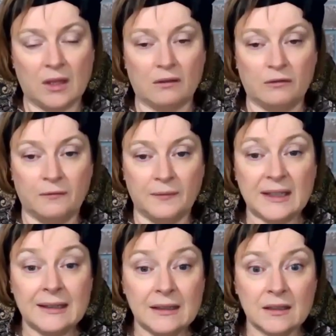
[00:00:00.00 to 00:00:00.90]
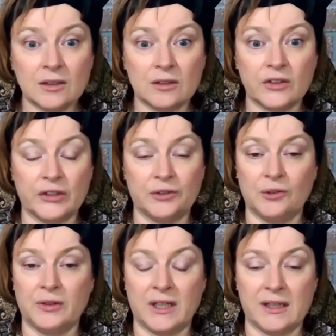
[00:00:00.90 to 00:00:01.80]
Feel that you're
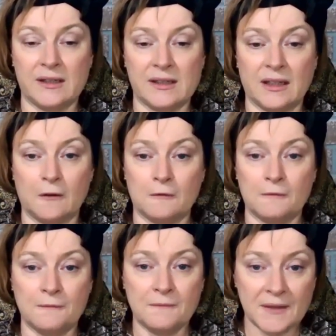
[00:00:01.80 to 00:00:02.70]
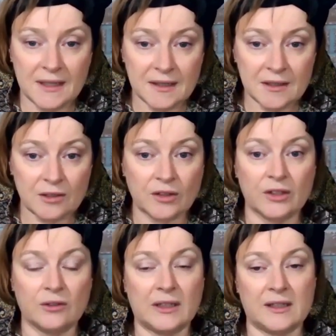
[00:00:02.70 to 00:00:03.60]
creating. Feel that
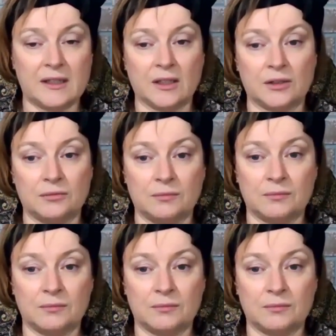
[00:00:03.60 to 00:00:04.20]
you're letting go.